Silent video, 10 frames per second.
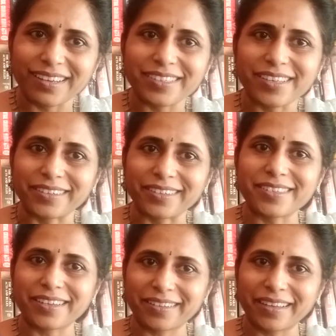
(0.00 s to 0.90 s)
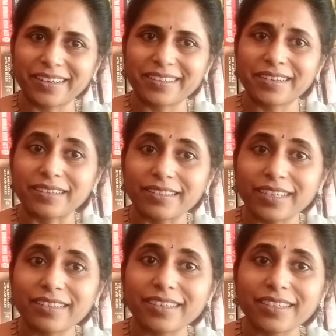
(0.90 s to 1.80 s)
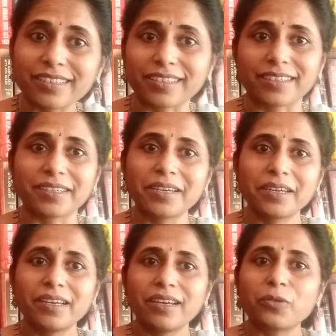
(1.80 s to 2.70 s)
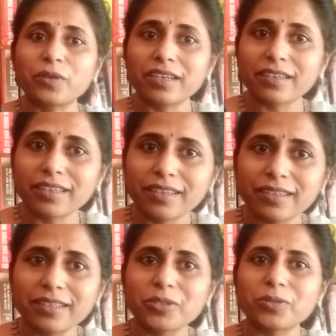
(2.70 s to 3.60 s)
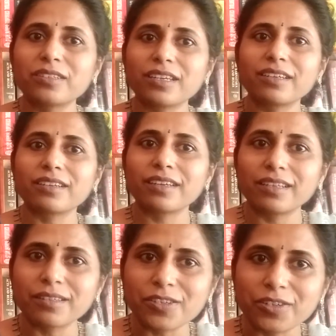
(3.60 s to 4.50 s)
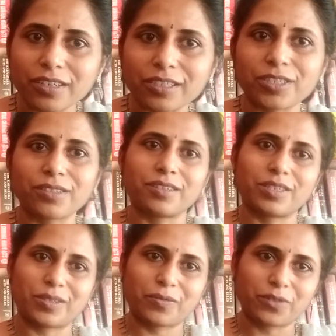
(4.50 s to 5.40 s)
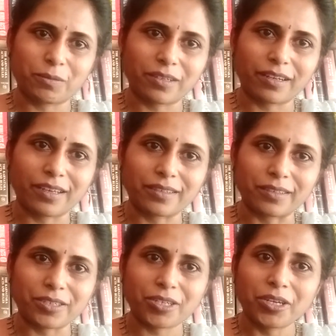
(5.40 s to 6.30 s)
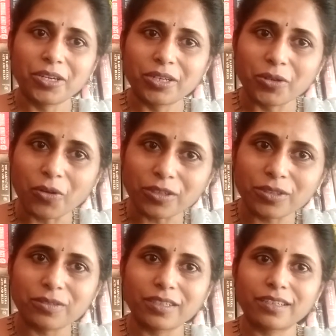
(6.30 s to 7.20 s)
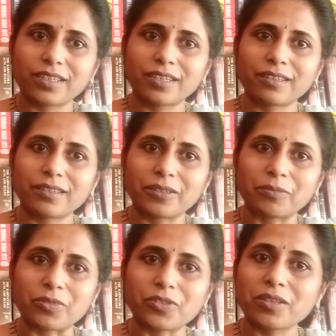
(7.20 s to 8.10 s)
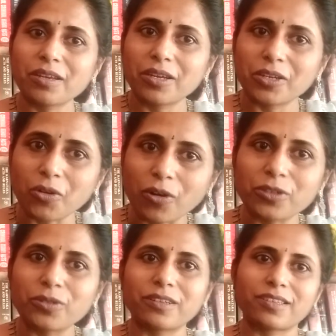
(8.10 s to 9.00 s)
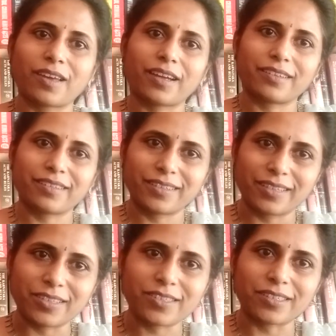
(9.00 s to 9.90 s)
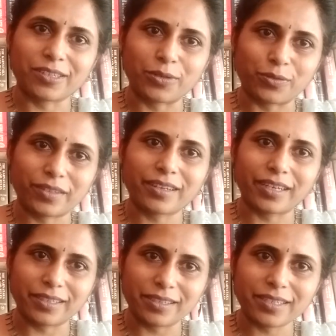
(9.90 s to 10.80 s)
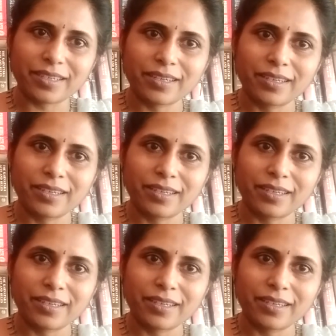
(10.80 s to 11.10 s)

Let's understand that. Dictating. We are here to take instructions from the client, not to dictate terms, not to decide the destiny of the client.